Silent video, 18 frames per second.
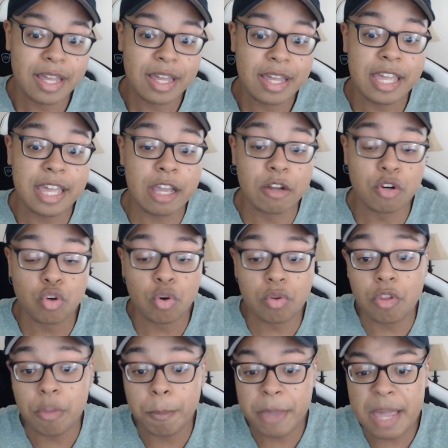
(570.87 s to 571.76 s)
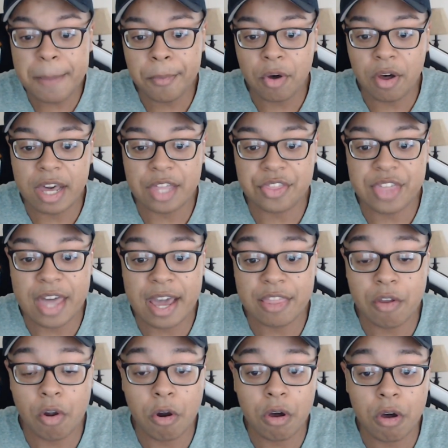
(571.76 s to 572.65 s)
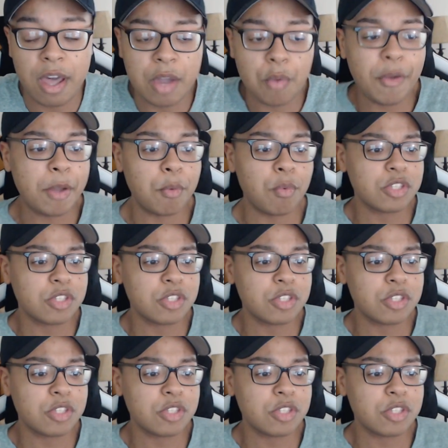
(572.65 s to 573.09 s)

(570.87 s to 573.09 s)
he controlled all the people like that, and they're all like, wait,